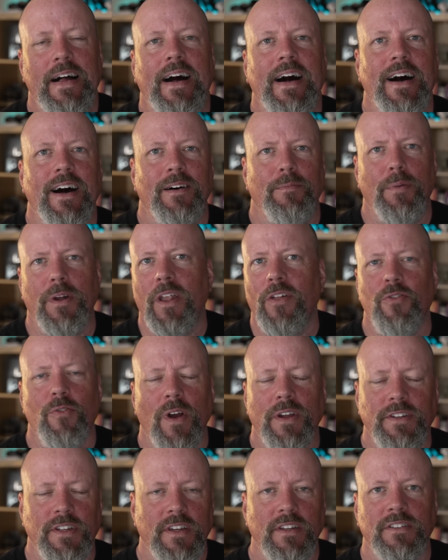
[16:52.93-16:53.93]
Uh, but other
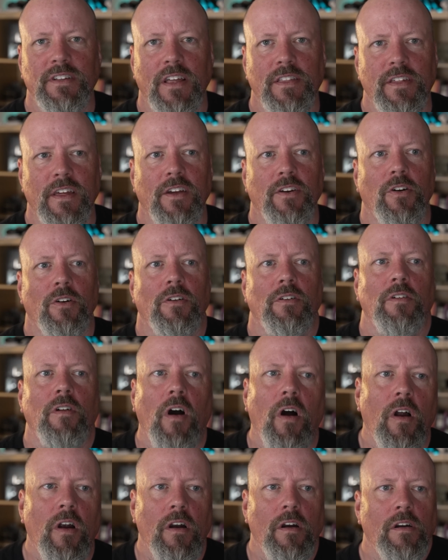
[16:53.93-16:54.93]
ideas I think are
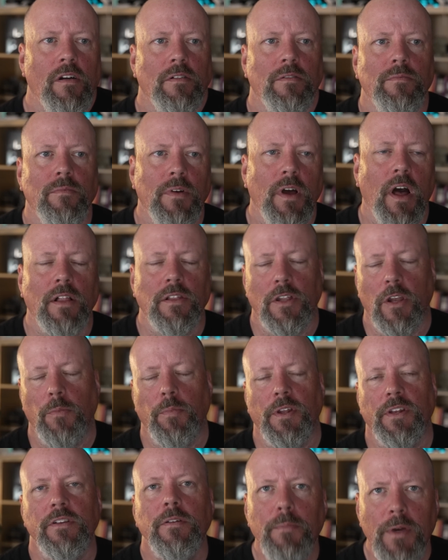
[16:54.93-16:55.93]
are a little
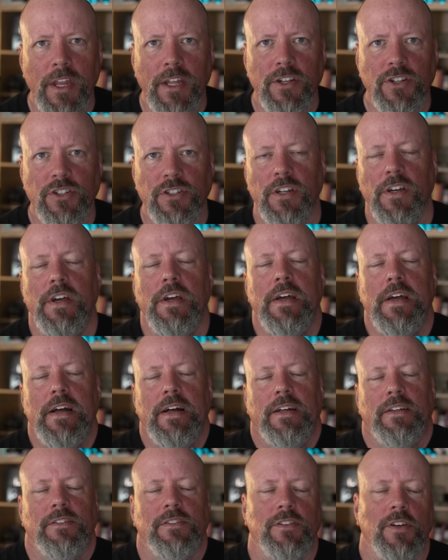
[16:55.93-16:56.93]
bit diminished.
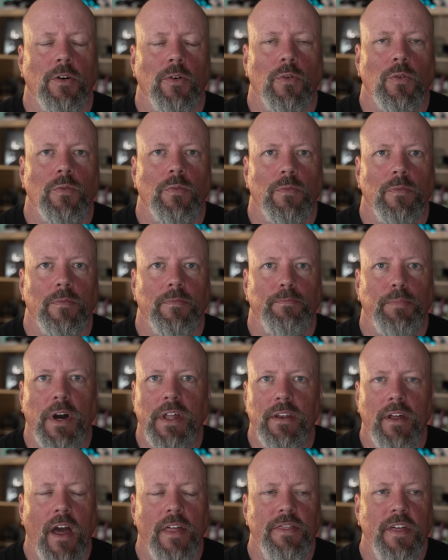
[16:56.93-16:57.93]
So,
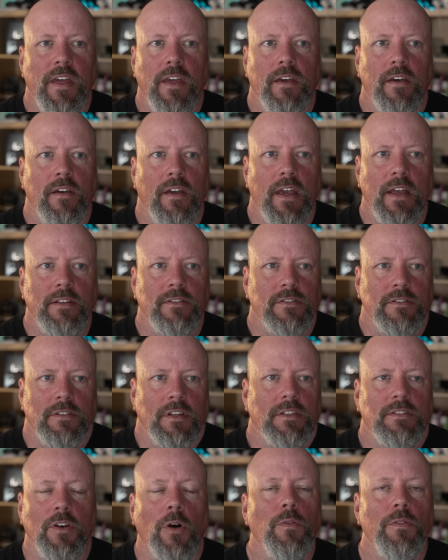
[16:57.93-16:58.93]
but I think it's
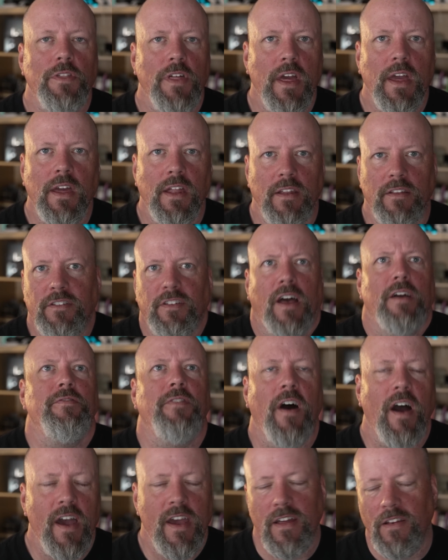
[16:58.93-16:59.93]
its own thing and it's
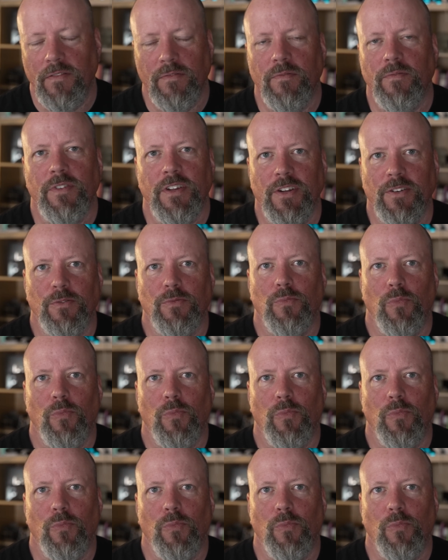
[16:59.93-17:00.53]
sci-fi, and you know,